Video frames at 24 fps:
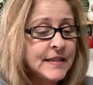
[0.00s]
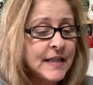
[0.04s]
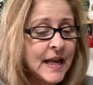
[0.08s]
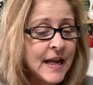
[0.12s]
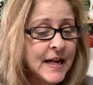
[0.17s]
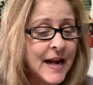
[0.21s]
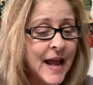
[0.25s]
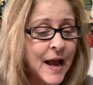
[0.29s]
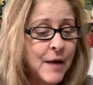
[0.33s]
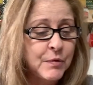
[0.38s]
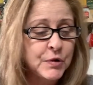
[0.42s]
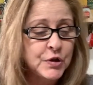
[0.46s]

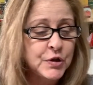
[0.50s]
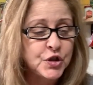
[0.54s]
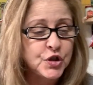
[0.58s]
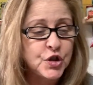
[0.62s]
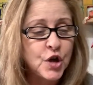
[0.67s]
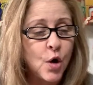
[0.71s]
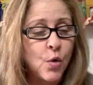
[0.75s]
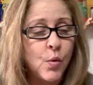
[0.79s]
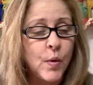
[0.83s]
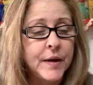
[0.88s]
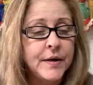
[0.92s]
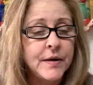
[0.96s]
and I was
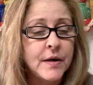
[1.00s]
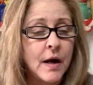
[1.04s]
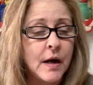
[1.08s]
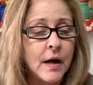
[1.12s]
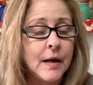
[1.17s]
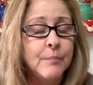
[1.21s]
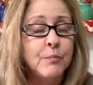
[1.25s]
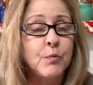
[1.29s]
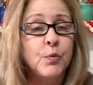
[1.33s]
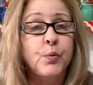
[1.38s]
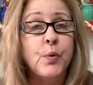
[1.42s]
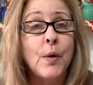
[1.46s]
showing
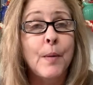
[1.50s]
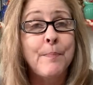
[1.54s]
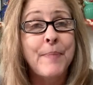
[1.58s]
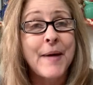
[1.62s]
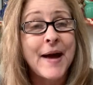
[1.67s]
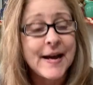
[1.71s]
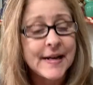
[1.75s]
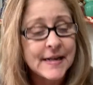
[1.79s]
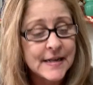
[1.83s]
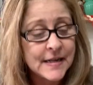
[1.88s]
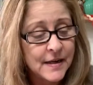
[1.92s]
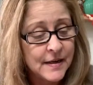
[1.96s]
um,
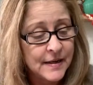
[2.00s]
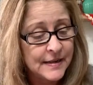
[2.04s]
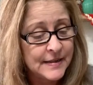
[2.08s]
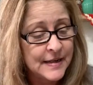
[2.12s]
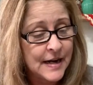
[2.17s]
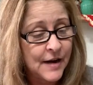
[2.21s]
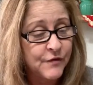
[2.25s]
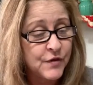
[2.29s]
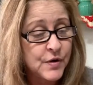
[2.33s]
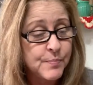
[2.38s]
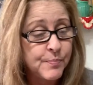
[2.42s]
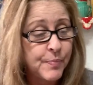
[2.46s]
Rebecca and
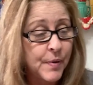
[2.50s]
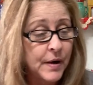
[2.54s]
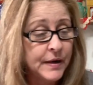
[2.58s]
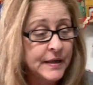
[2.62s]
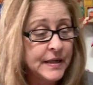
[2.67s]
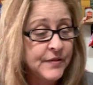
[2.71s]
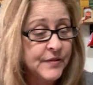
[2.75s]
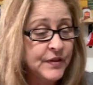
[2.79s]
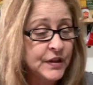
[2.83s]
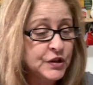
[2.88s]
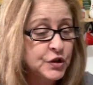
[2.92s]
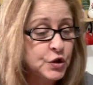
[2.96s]

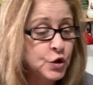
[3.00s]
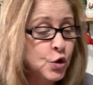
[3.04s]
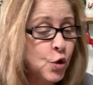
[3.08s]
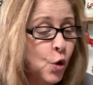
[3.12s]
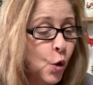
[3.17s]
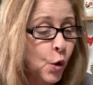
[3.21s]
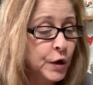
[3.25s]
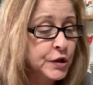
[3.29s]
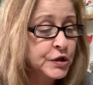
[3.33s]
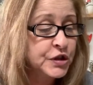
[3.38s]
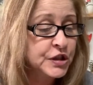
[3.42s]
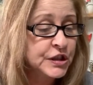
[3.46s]
everybody this
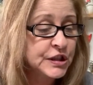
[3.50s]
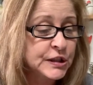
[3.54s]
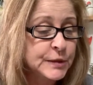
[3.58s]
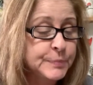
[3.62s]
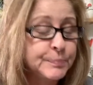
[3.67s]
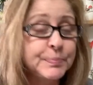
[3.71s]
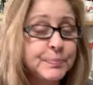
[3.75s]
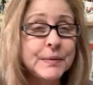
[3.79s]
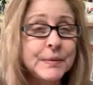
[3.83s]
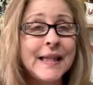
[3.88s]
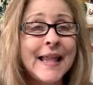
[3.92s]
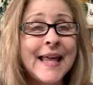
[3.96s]
gorgeous
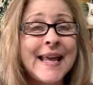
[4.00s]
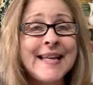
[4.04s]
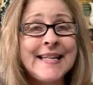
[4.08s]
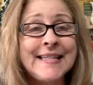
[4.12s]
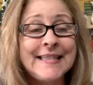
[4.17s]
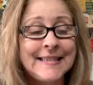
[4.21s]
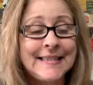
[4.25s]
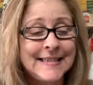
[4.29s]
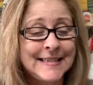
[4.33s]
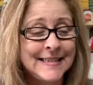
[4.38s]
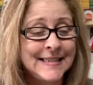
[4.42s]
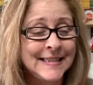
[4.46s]

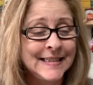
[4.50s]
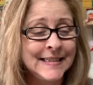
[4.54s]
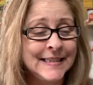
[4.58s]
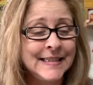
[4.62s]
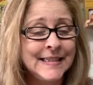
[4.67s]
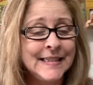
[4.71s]
plate